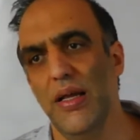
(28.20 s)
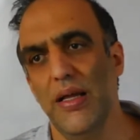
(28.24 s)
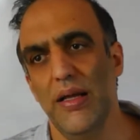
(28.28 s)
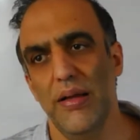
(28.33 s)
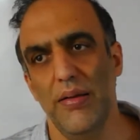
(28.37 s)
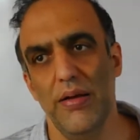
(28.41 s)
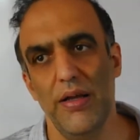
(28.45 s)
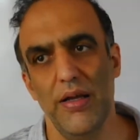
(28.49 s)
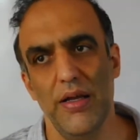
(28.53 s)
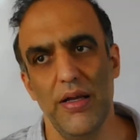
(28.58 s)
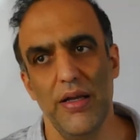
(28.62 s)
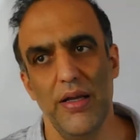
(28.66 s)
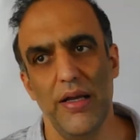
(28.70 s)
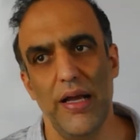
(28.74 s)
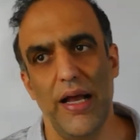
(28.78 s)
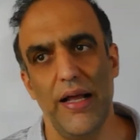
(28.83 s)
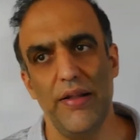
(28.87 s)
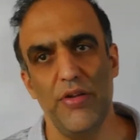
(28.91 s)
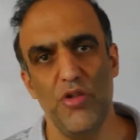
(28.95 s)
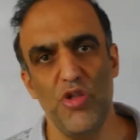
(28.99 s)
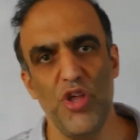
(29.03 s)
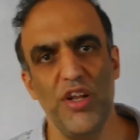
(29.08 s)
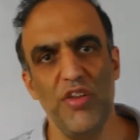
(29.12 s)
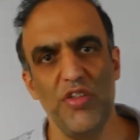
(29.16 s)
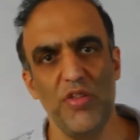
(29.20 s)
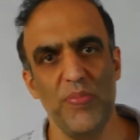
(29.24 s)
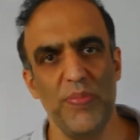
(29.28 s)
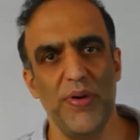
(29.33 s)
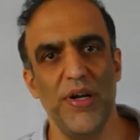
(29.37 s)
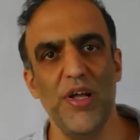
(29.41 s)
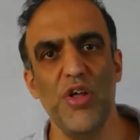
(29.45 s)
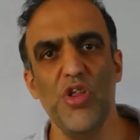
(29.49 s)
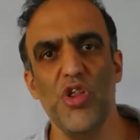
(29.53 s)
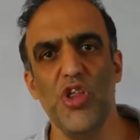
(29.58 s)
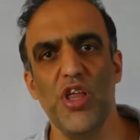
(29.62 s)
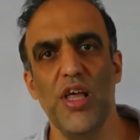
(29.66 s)
and gene
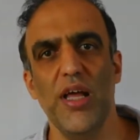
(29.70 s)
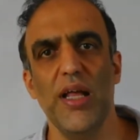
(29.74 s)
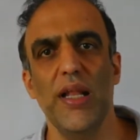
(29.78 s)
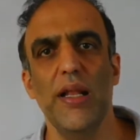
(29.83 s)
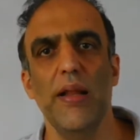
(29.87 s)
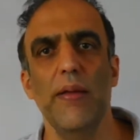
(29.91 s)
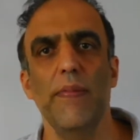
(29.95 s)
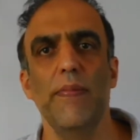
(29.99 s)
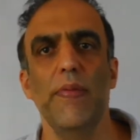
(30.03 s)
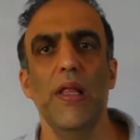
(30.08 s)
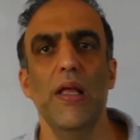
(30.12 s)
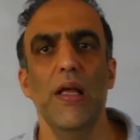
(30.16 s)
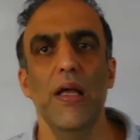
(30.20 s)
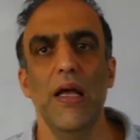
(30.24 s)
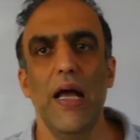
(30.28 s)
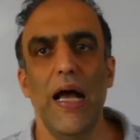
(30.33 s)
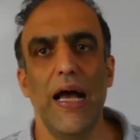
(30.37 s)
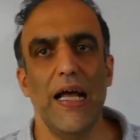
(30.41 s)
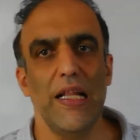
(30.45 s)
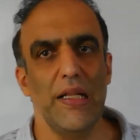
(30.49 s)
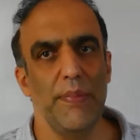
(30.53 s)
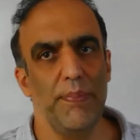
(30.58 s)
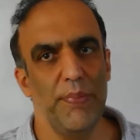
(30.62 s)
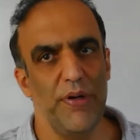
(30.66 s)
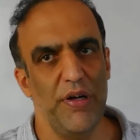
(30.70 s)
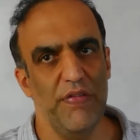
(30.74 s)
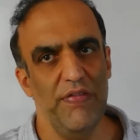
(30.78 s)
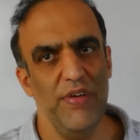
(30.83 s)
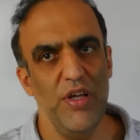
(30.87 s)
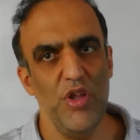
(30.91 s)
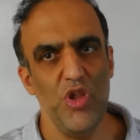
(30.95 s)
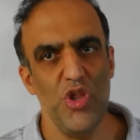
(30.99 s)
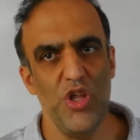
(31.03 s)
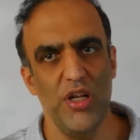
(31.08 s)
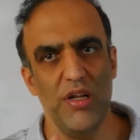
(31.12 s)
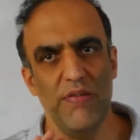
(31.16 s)
expression and the
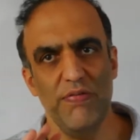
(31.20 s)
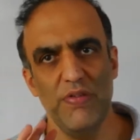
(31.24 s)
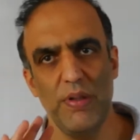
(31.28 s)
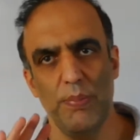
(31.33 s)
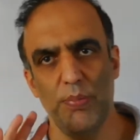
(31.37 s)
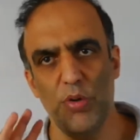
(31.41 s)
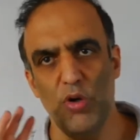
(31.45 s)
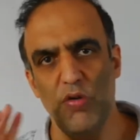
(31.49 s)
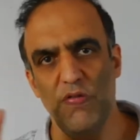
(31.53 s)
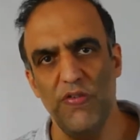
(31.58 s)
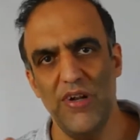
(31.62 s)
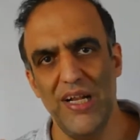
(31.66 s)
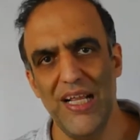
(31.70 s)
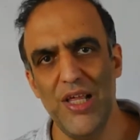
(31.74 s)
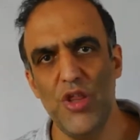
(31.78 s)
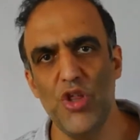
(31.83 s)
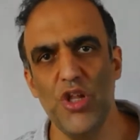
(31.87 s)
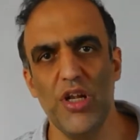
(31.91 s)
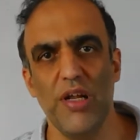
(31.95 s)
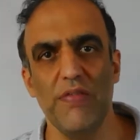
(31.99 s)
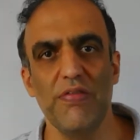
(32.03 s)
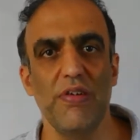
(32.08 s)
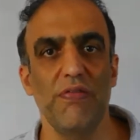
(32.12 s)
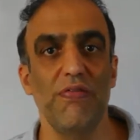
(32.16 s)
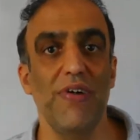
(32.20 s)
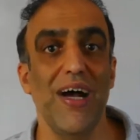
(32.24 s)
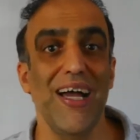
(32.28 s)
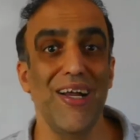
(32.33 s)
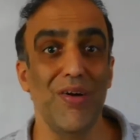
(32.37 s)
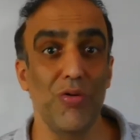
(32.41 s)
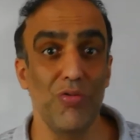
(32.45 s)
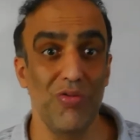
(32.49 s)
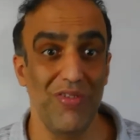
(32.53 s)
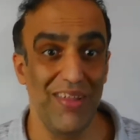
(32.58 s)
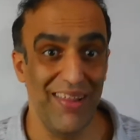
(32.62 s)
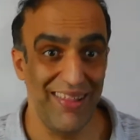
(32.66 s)
prevention of the proliferation of the
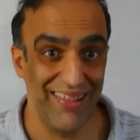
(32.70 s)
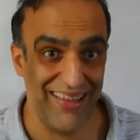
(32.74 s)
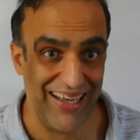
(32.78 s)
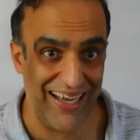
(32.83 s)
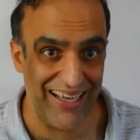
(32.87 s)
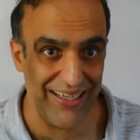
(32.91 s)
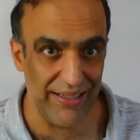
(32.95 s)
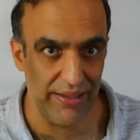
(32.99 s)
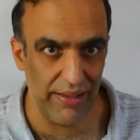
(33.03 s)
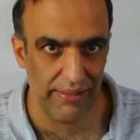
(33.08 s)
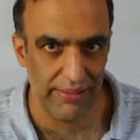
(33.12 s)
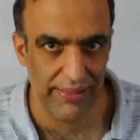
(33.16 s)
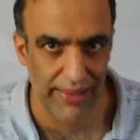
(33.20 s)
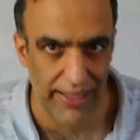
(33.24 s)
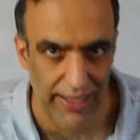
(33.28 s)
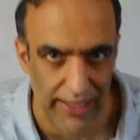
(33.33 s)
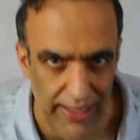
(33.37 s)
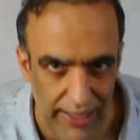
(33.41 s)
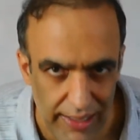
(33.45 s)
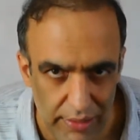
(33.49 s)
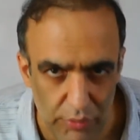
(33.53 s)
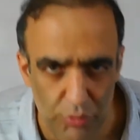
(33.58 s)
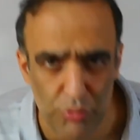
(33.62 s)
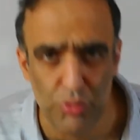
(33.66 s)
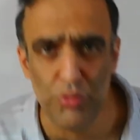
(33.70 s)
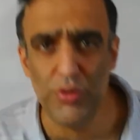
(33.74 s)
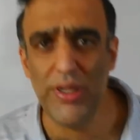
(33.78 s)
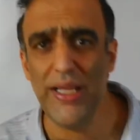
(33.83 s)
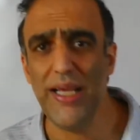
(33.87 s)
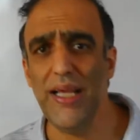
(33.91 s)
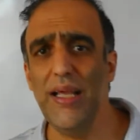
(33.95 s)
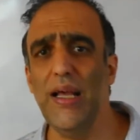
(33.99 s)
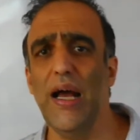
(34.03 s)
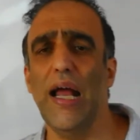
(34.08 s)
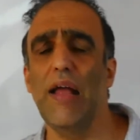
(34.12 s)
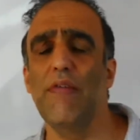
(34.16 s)
virus inside the cell.
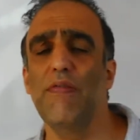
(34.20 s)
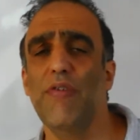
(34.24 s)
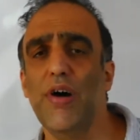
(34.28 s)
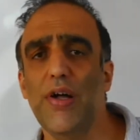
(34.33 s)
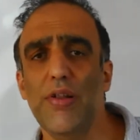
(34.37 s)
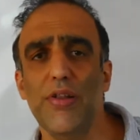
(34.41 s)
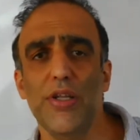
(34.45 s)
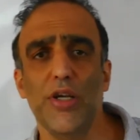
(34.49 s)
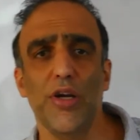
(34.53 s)
Today I want to